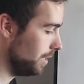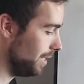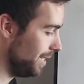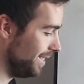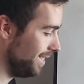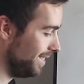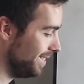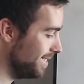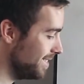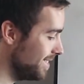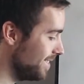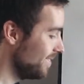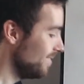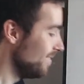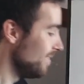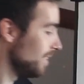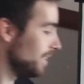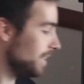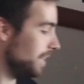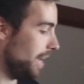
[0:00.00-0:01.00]

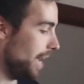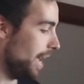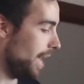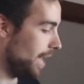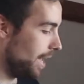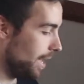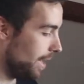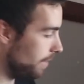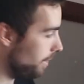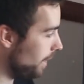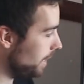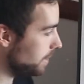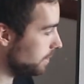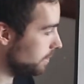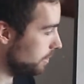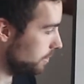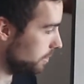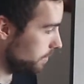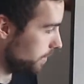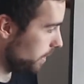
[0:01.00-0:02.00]
They throw
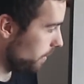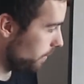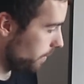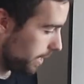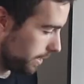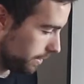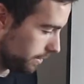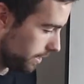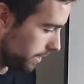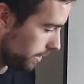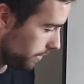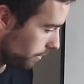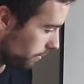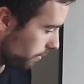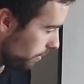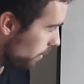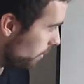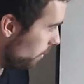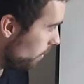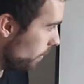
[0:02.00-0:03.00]
something away. They
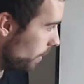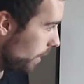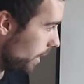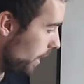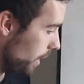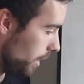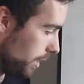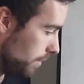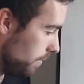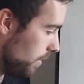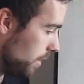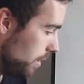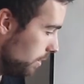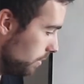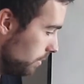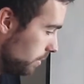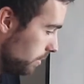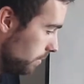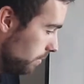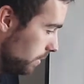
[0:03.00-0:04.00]
throw a
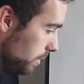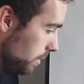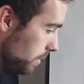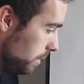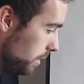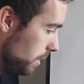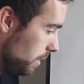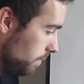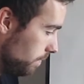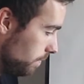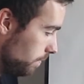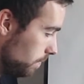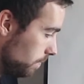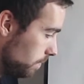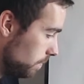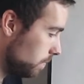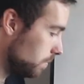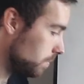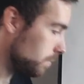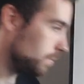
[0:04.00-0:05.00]
heart, let's say.
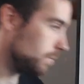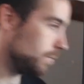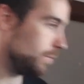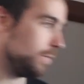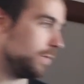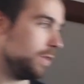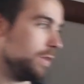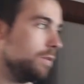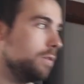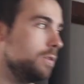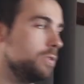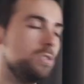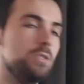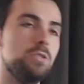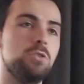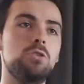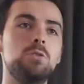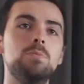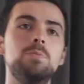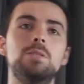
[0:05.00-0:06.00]
So the
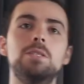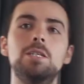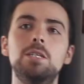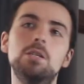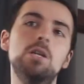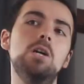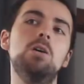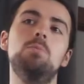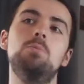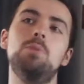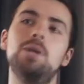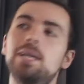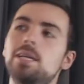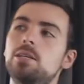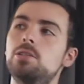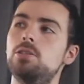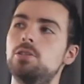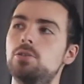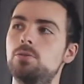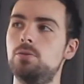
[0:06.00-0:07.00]
trumps did not break
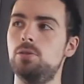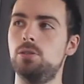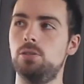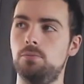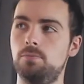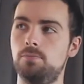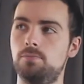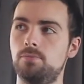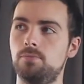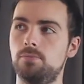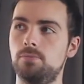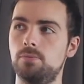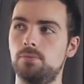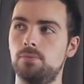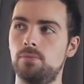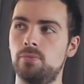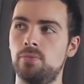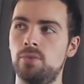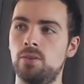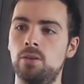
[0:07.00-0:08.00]
2-2.
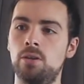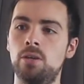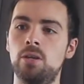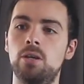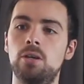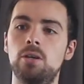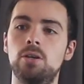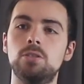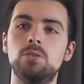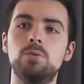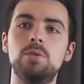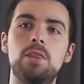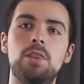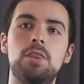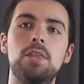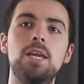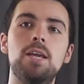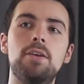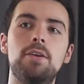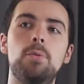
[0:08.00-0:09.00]
So in
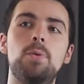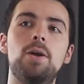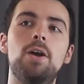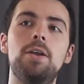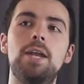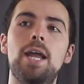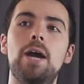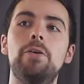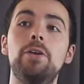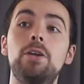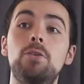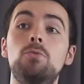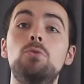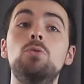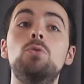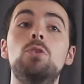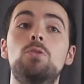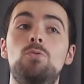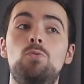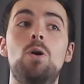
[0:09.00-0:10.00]
theory, we are now in a
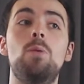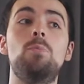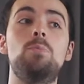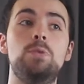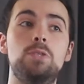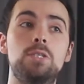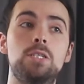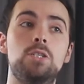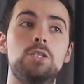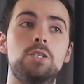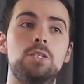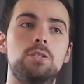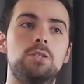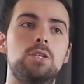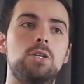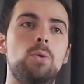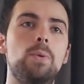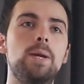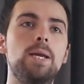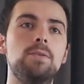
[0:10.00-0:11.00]
rule of one position. The
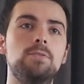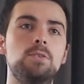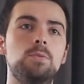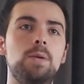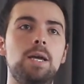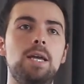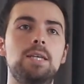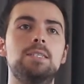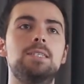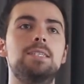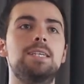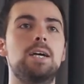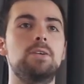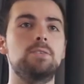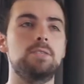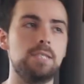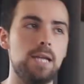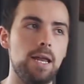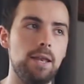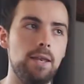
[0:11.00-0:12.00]
queen of spades is
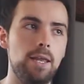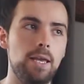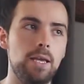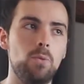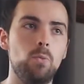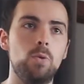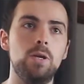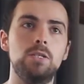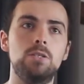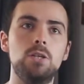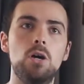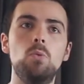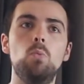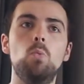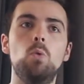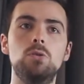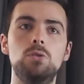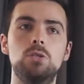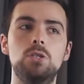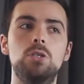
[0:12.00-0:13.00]
outstanding. We don't
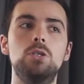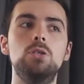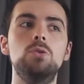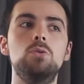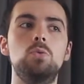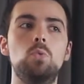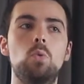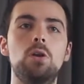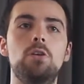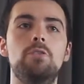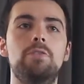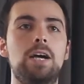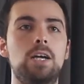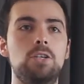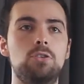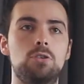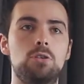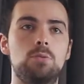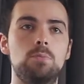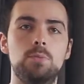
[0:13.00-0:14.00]
want to use one of our
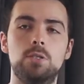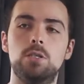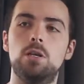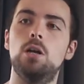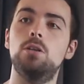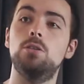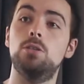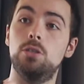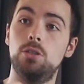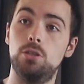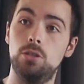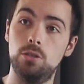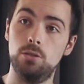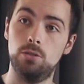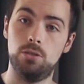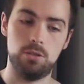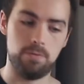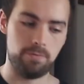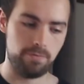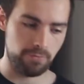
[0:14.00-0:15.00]
trumps
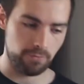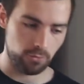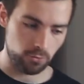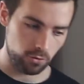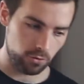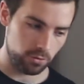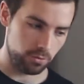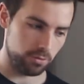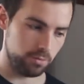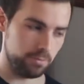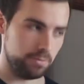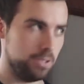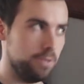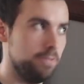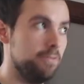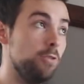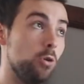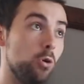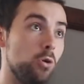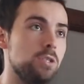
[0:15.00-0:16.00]
to
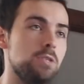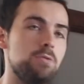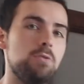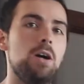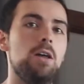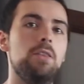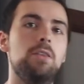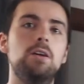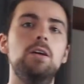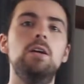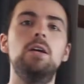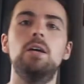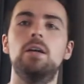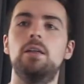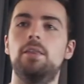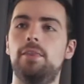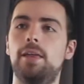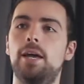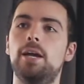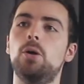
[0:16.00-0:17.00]
force
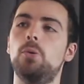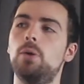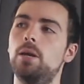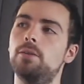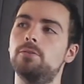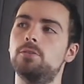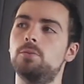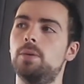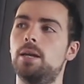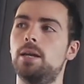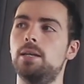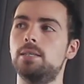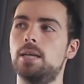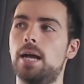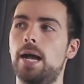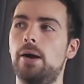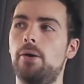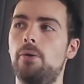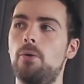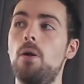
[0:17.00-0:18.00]
their queen of spades
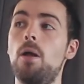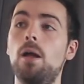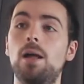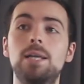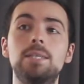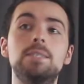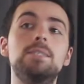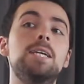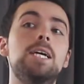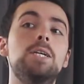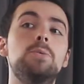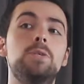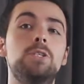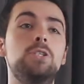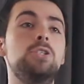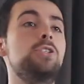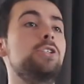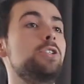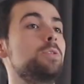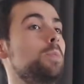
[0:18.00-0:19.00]
out. Instead, we
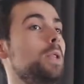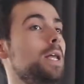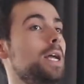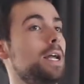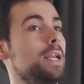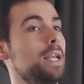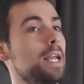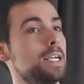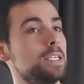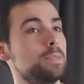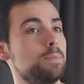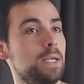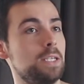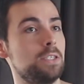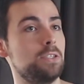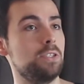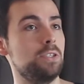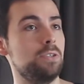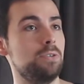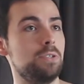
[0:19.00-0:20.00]
should just play our next best
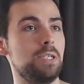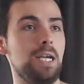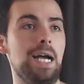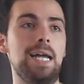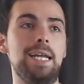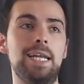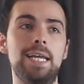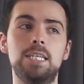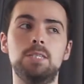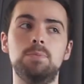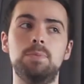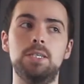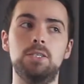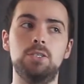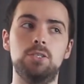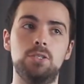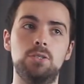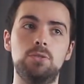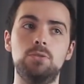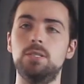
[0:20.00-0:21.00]
suit. Our next best
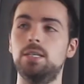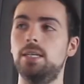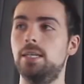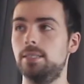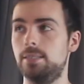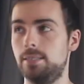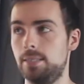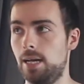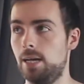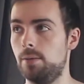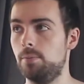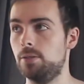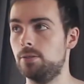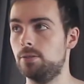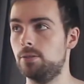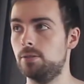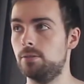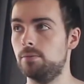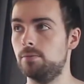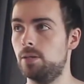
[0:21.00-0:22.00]
suit is
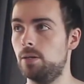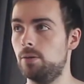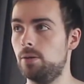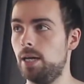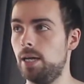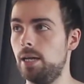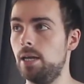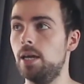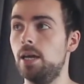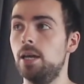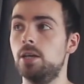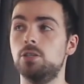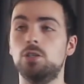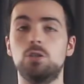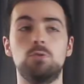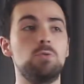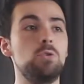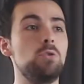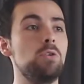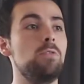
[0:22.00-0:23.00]
diamonds. Okay? So the
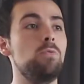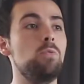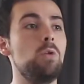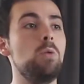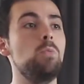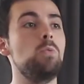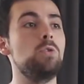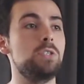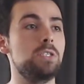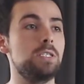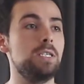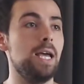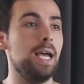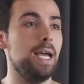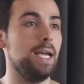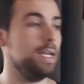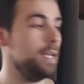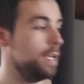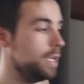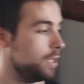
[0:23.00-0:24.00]
rule of one would
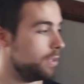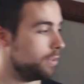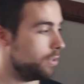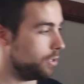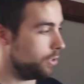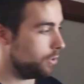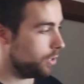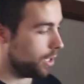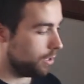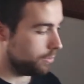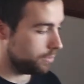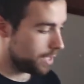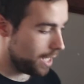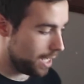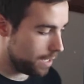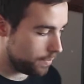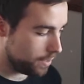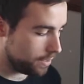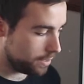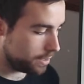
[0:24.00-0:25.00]
say that you go
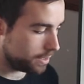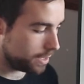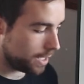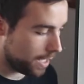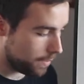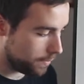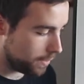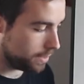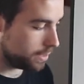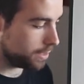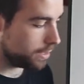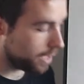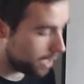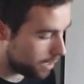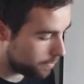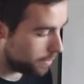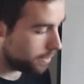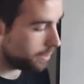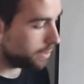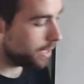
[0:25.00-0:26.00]
diamond, diamond,
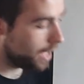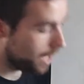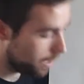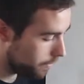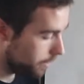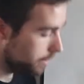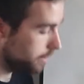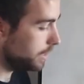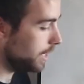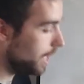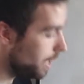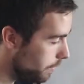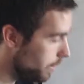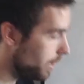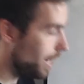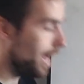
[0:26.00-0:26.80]
diamond, diamond, diamond,